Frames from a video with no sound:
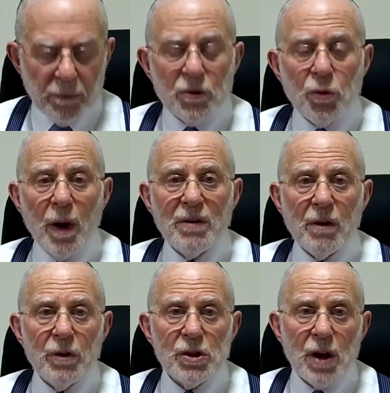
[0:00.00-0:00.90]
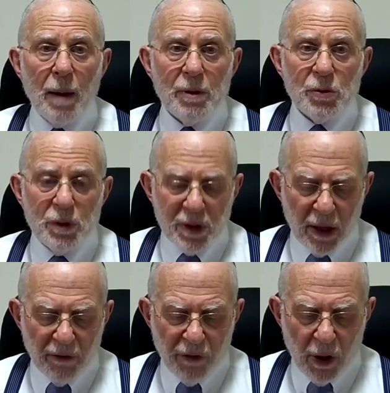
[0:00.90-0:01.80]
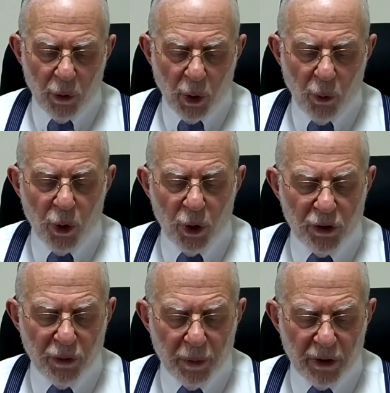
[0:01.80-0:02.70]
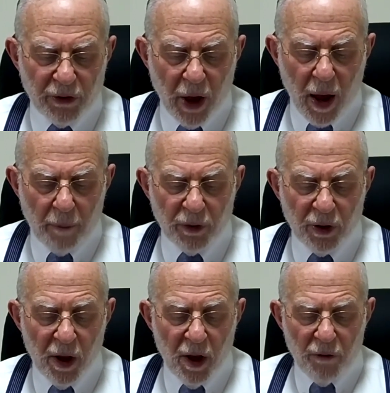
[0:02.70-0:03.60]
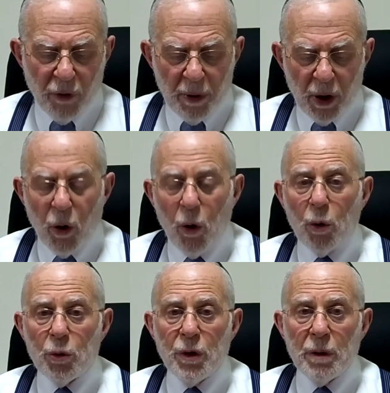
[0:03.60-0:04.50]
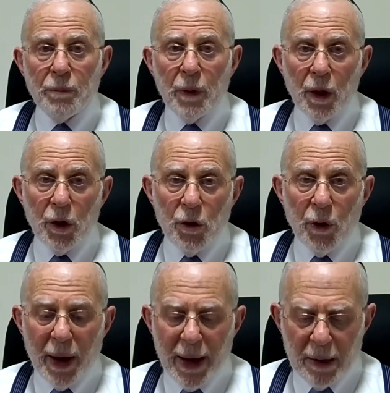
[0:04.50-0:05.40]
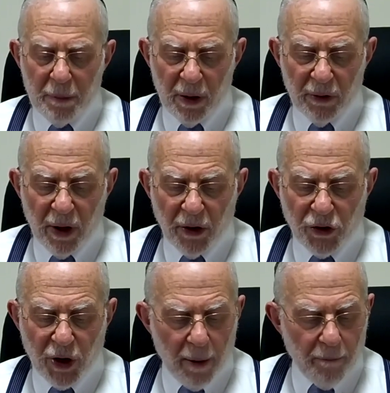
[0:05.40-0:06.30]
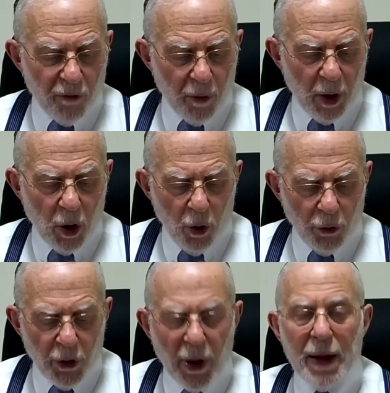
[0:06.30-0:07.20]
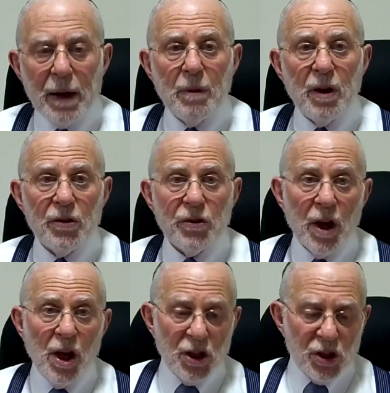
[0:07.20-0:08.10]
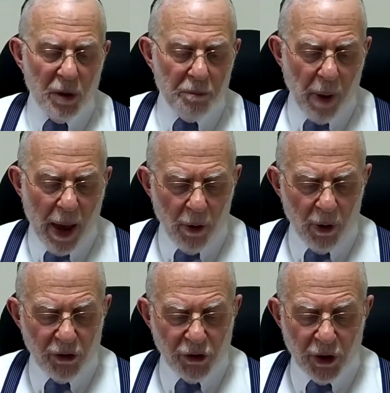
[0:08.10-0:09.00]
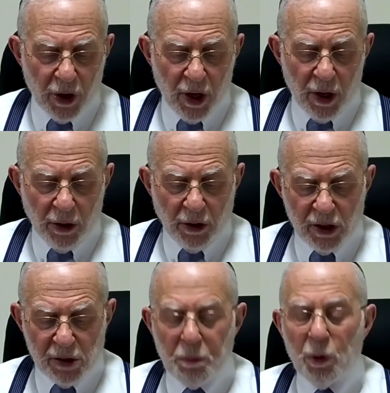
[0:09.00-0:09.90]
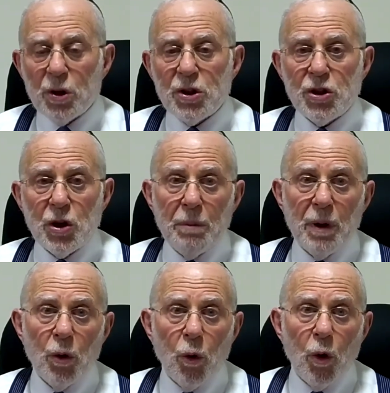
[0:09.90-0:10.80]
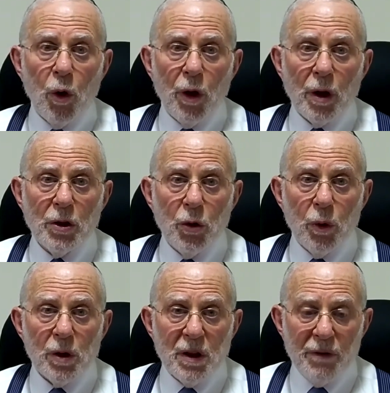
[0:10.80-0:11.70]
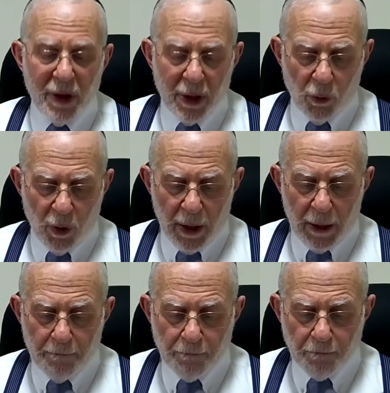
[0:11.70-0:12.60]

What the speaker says: Twice every Shabbos we say the following words from the Psalms: "For behold, your enemies, Hashem, for behold, your enemies shall perish. Dispersed shall be all doers of iniquity.